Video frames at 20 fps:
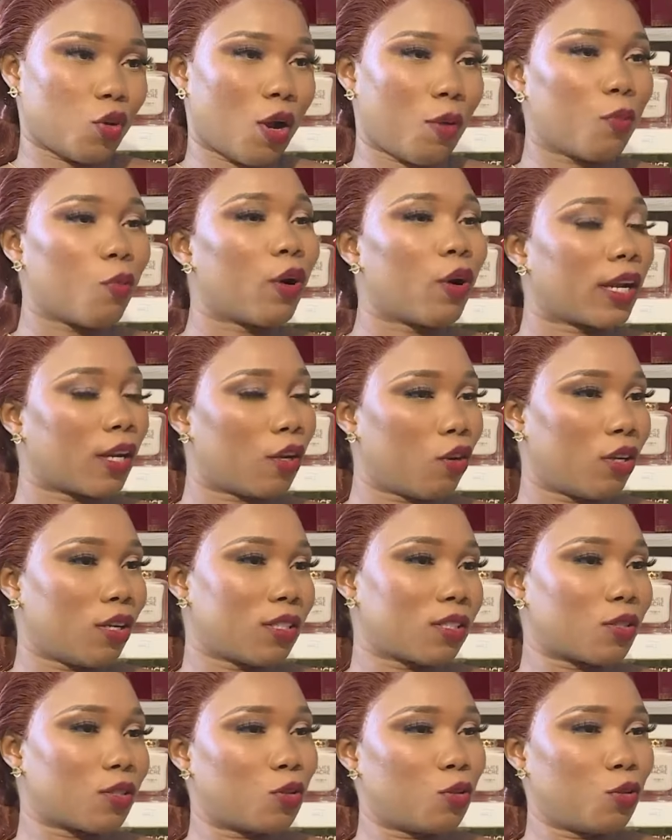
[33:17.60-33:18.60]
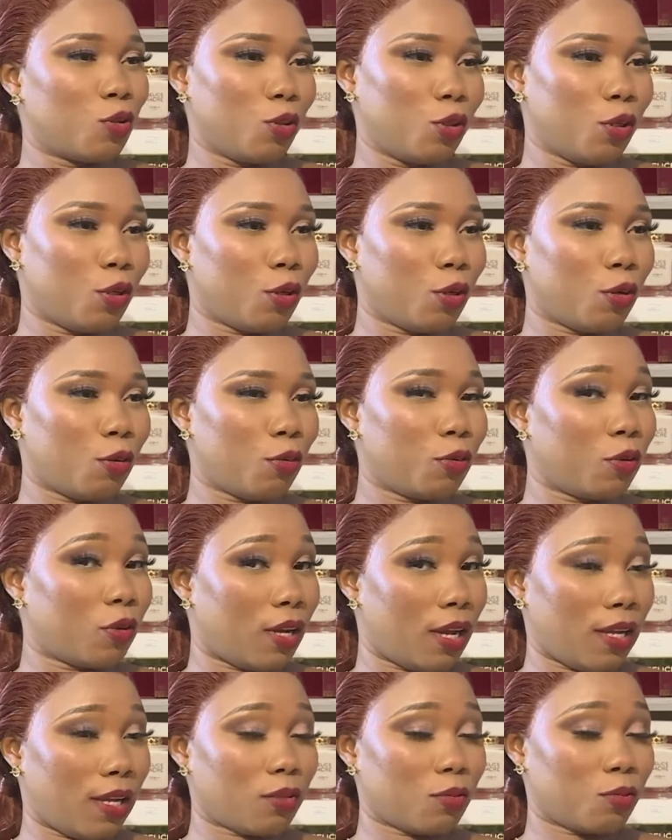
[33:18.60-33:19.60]
So I'm working on a studio.
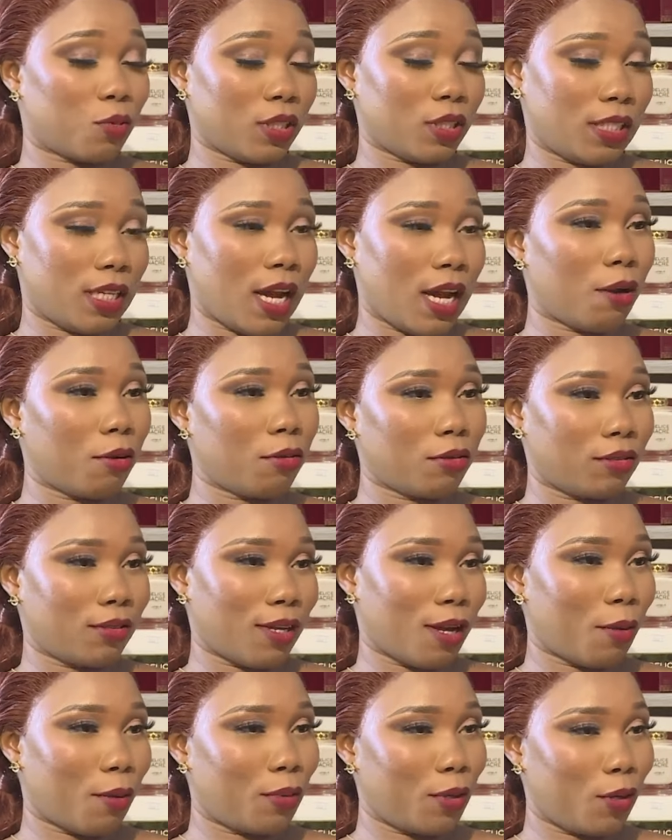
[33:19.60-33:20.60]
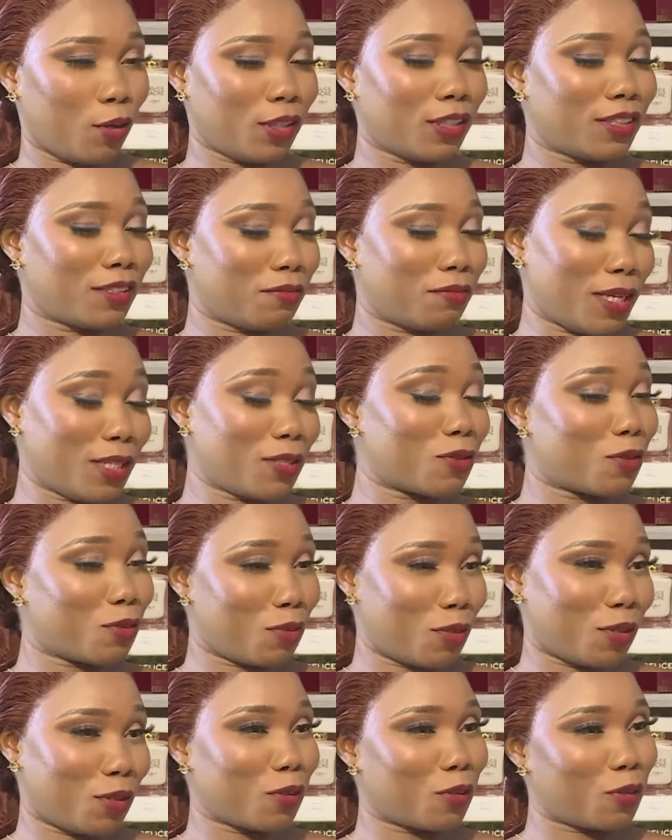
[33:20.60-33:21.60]
You guys watch out. I'm launching my
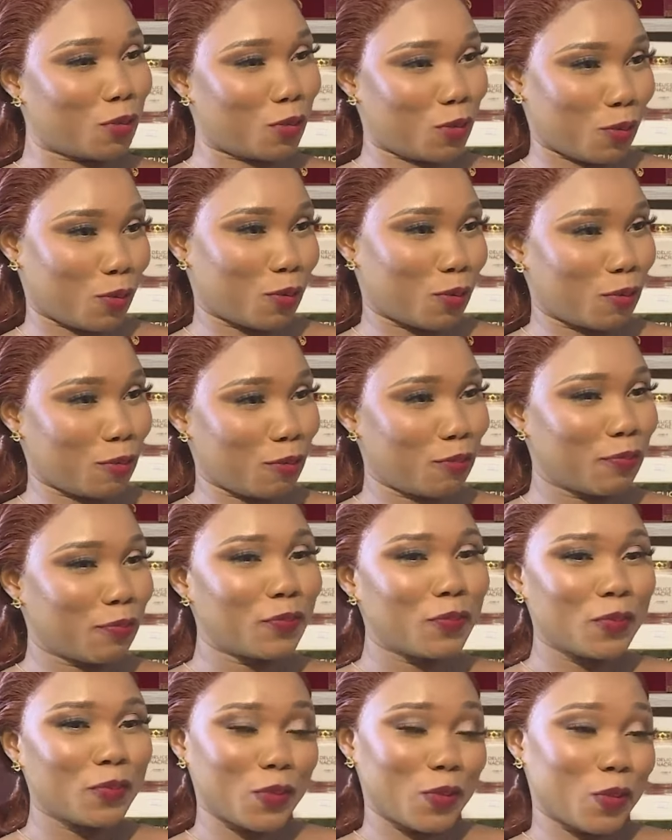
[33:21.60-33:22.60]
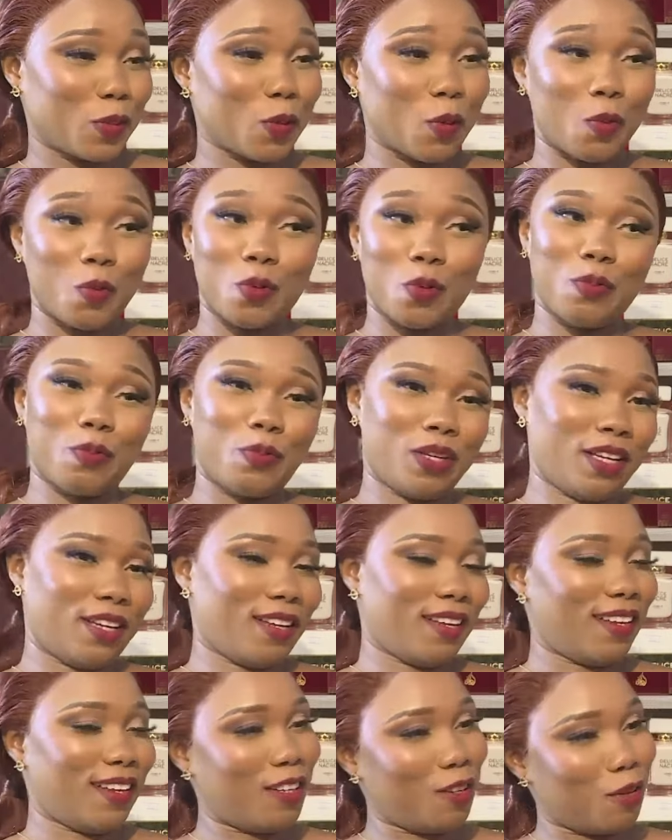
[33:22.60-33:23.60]
studio soon. Okay. So we'll
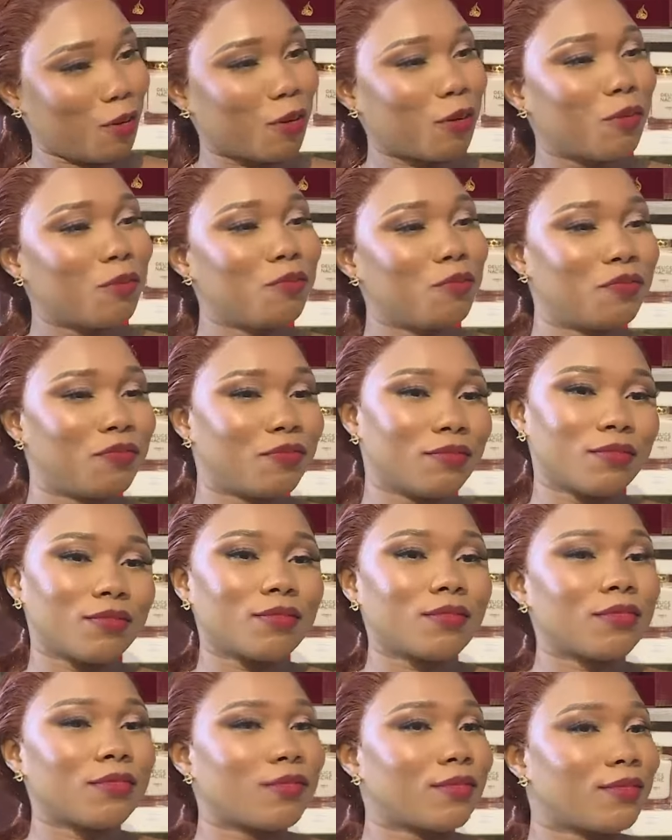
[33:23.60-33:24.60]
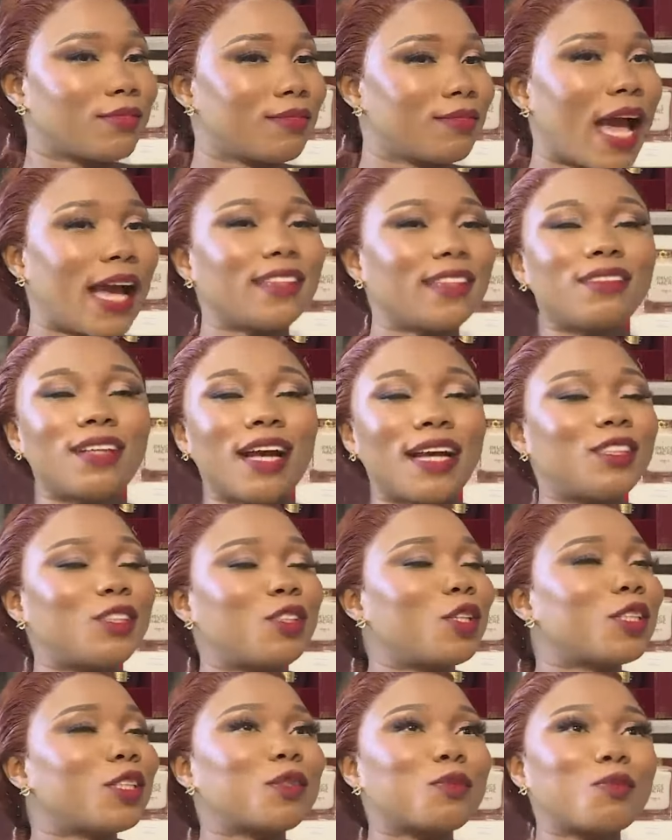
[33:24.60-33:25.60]
be, you know, I, I
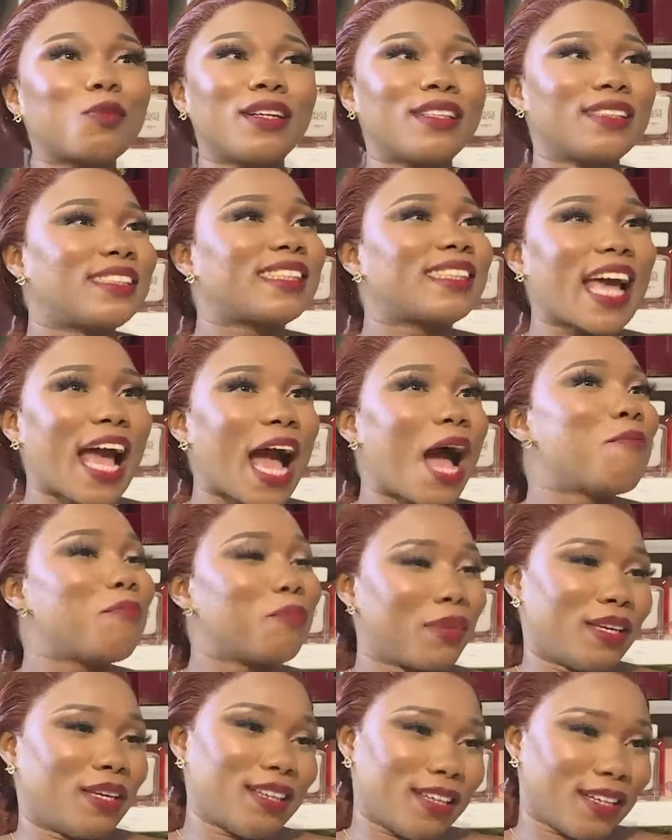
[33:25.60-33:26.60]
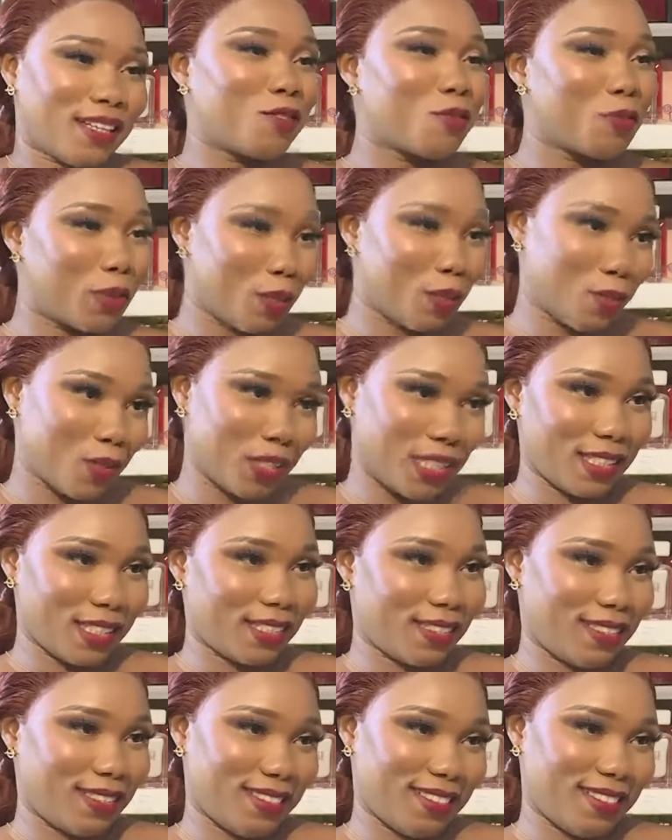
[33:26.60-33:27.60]
just want Gambia to be
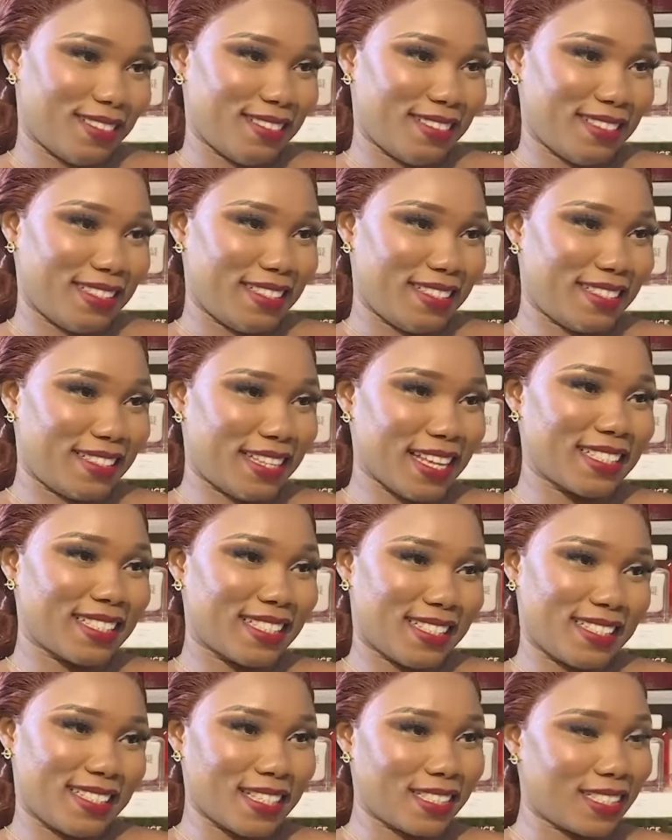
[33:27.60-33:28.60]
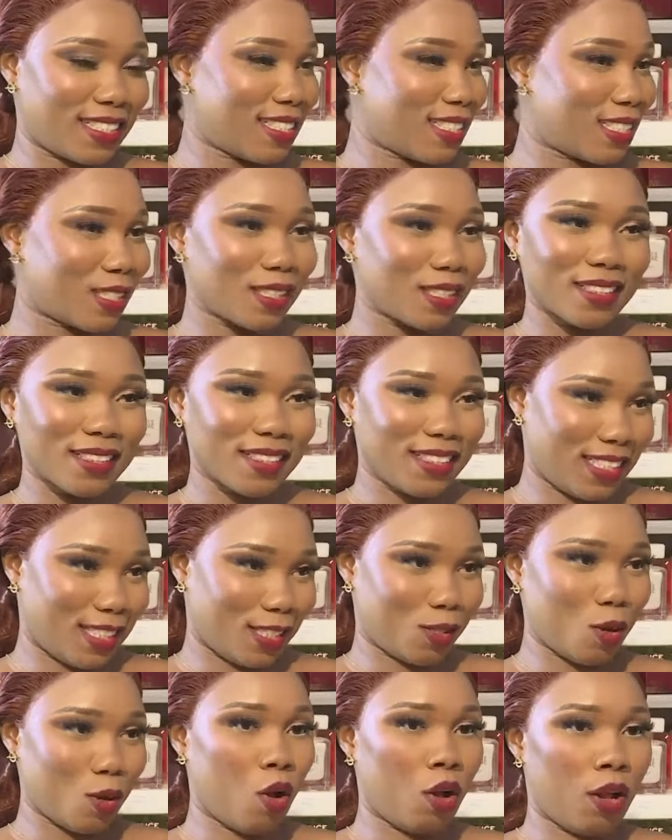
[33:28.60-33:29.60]
noticed. Yeah. This this is
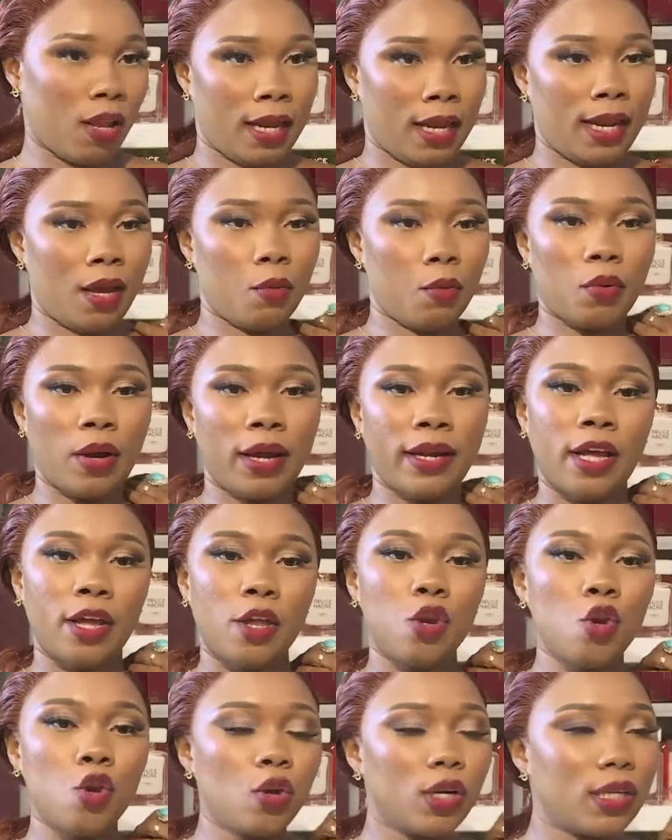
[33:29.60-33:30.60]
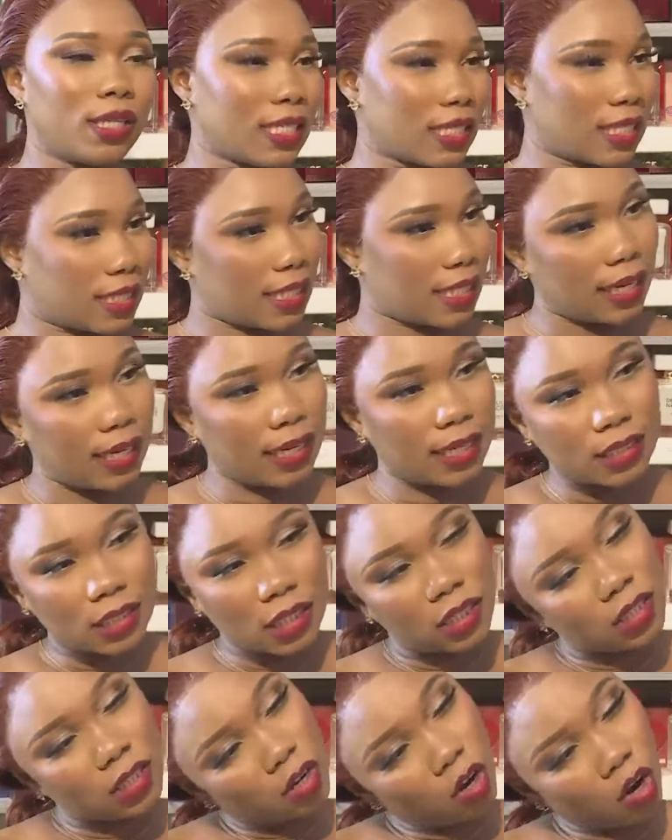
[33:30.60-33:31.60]
this is all and I and I know there's
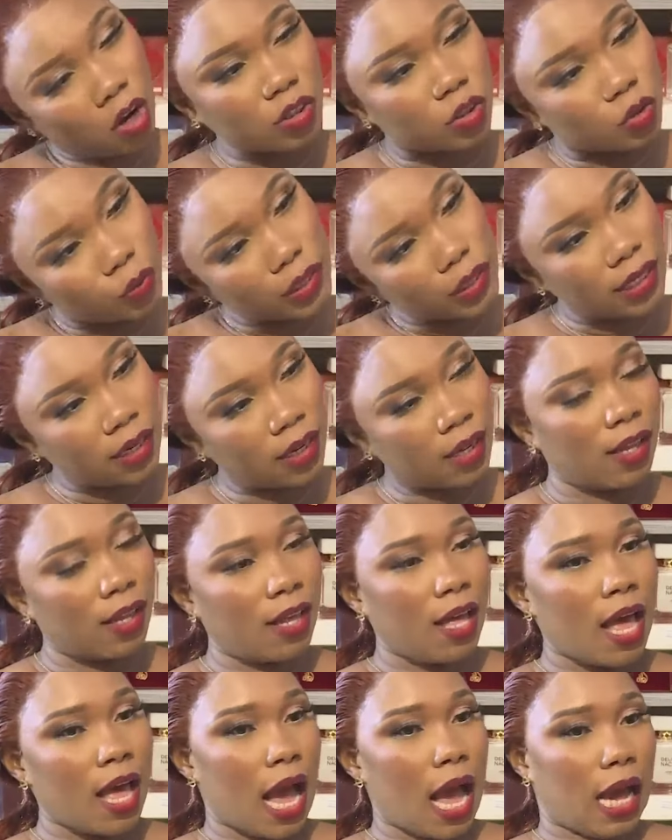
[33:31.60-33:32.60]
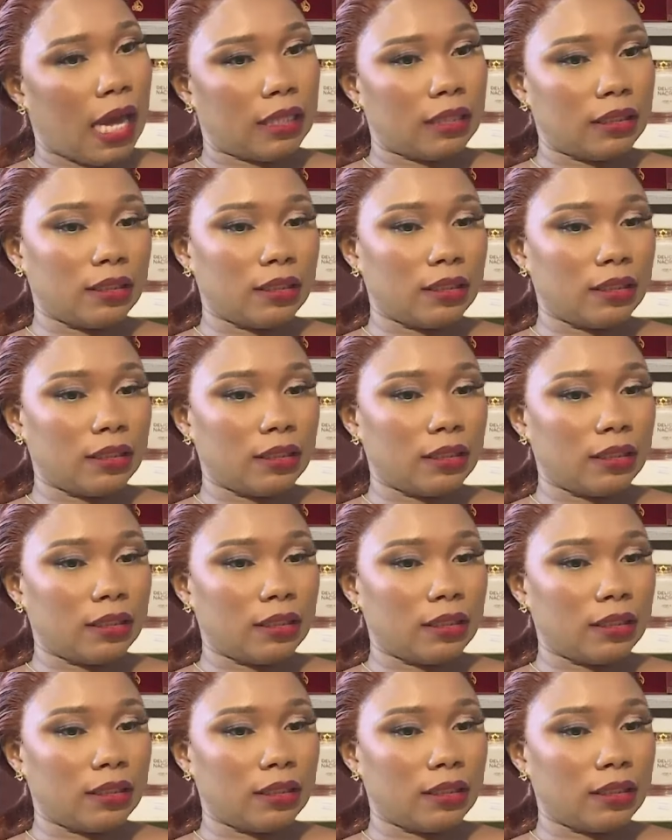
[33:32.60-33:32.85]
talent in the country mm -hmm.